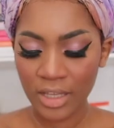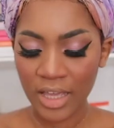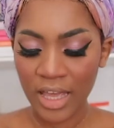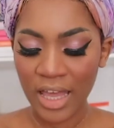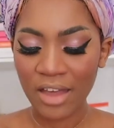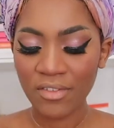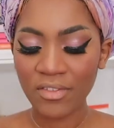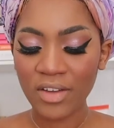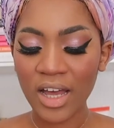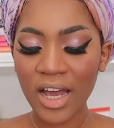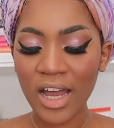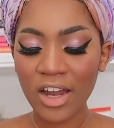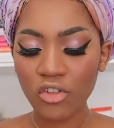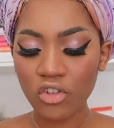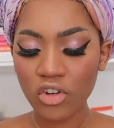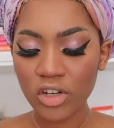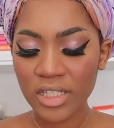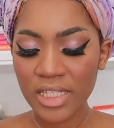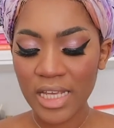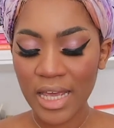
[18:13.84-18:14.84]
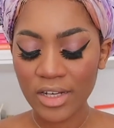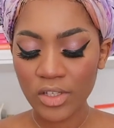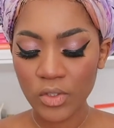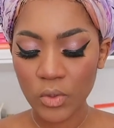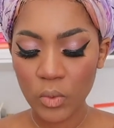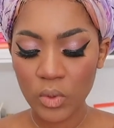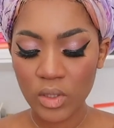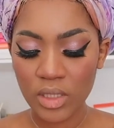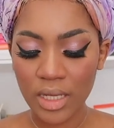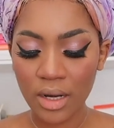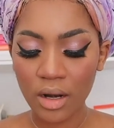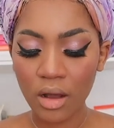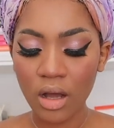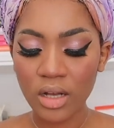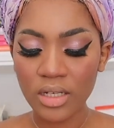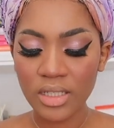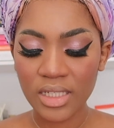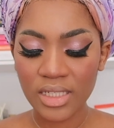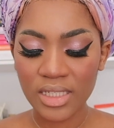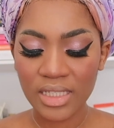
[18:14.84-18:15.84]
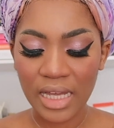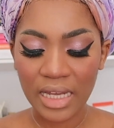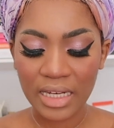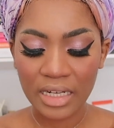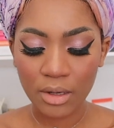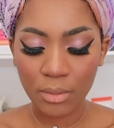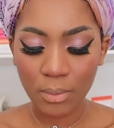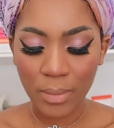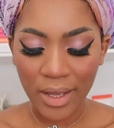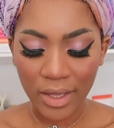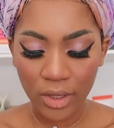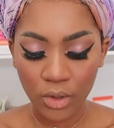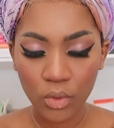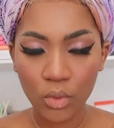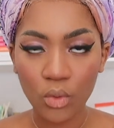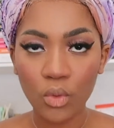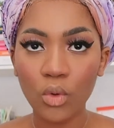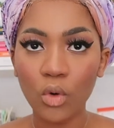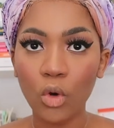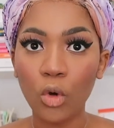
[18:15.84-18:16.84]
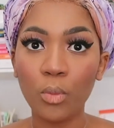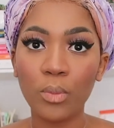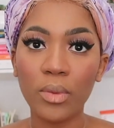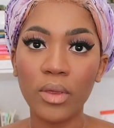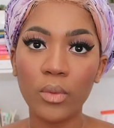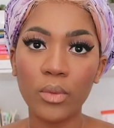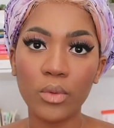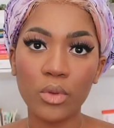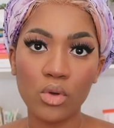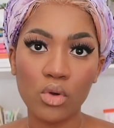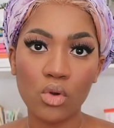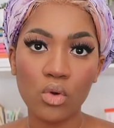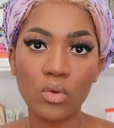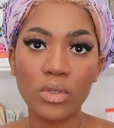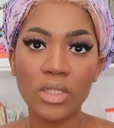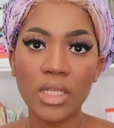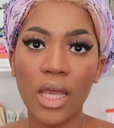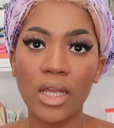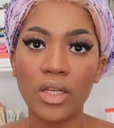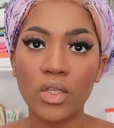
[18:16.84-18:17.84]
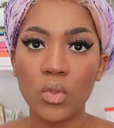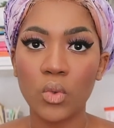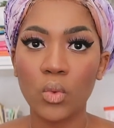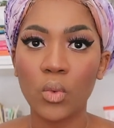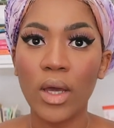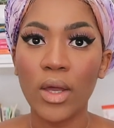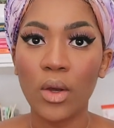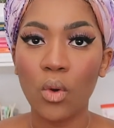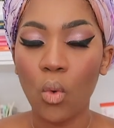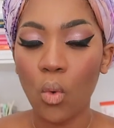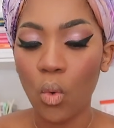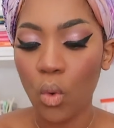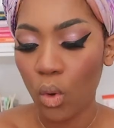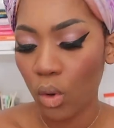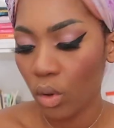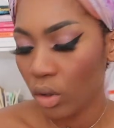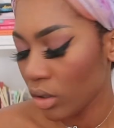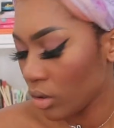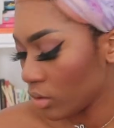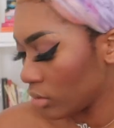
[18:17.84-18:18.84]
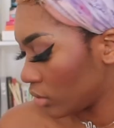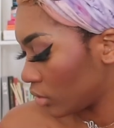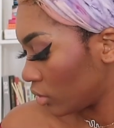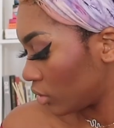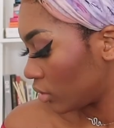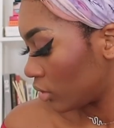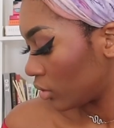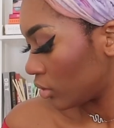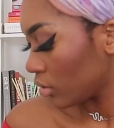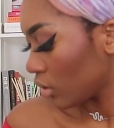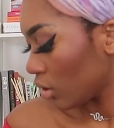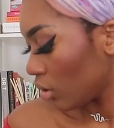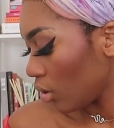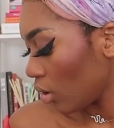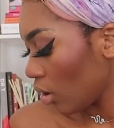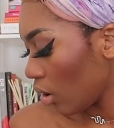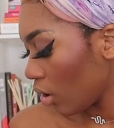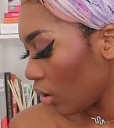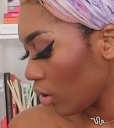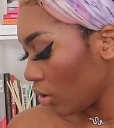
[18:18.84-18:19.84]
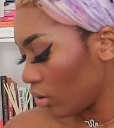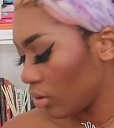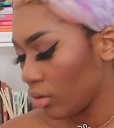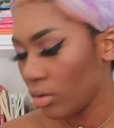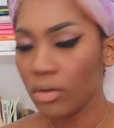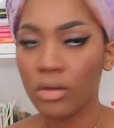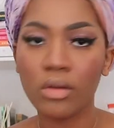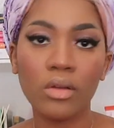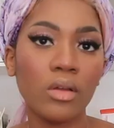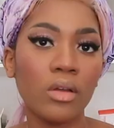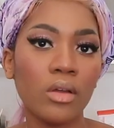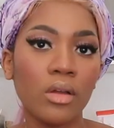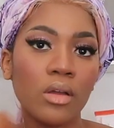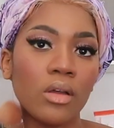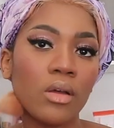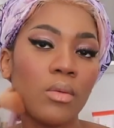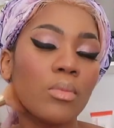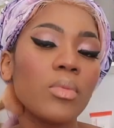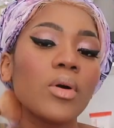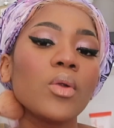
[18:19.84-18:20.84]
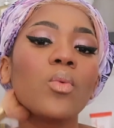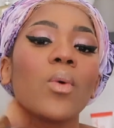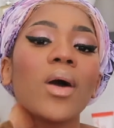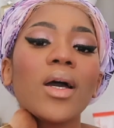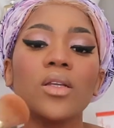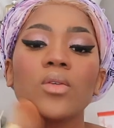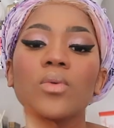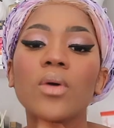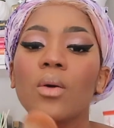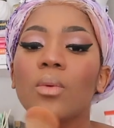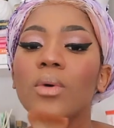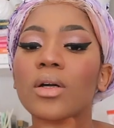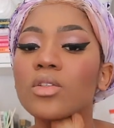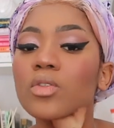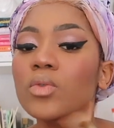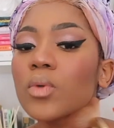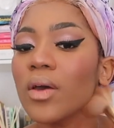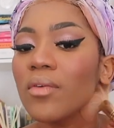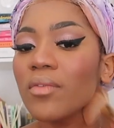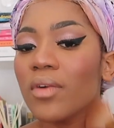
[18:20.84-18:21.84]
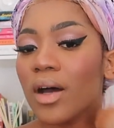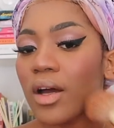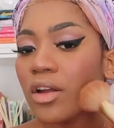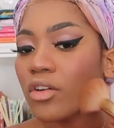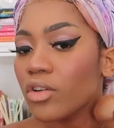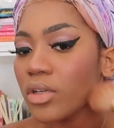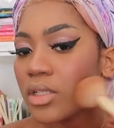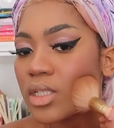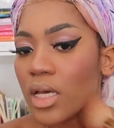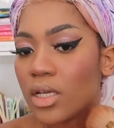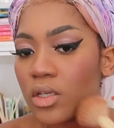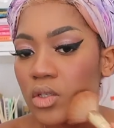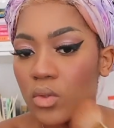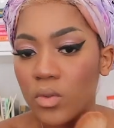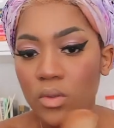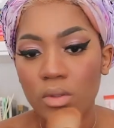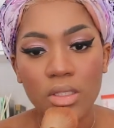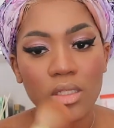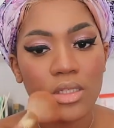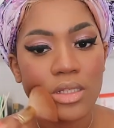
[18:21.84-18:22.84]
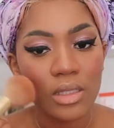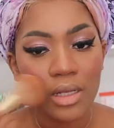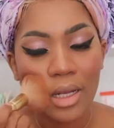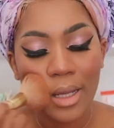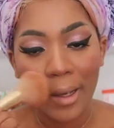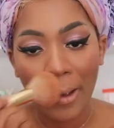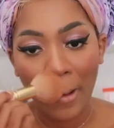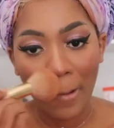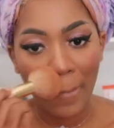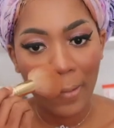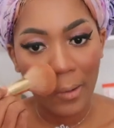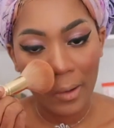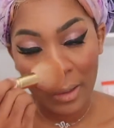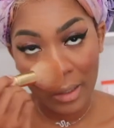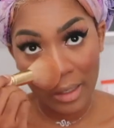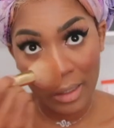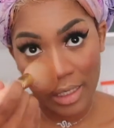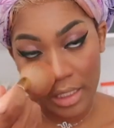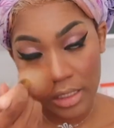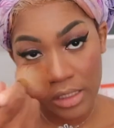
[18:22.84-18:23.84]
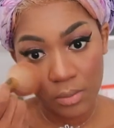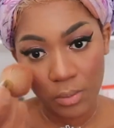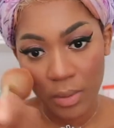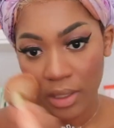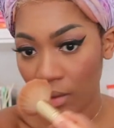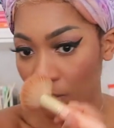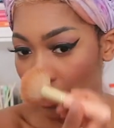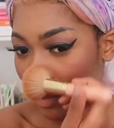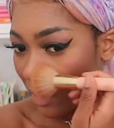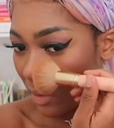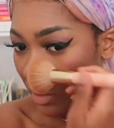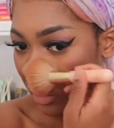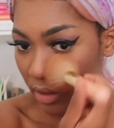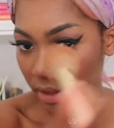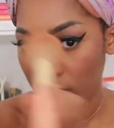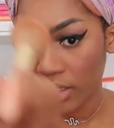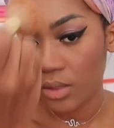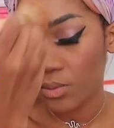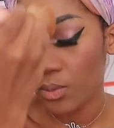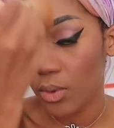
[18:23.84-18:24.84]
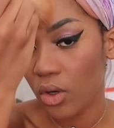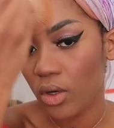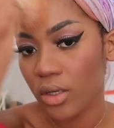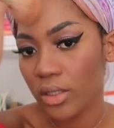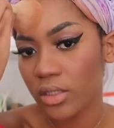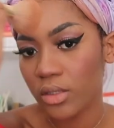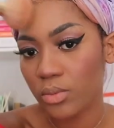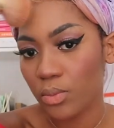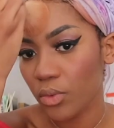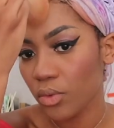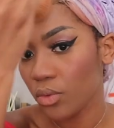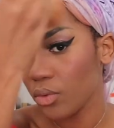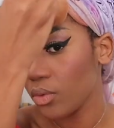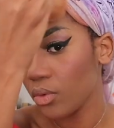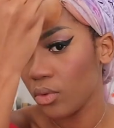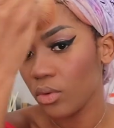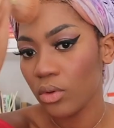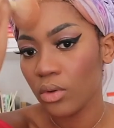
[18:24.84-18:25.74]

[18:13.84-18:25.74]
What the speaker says: Have 100 tattoos that aren't decided by you, or be with no tattoo at all? Yo. But why do I want to have 100 tattoos? Like, let's speak about it. Let's be honest, bro.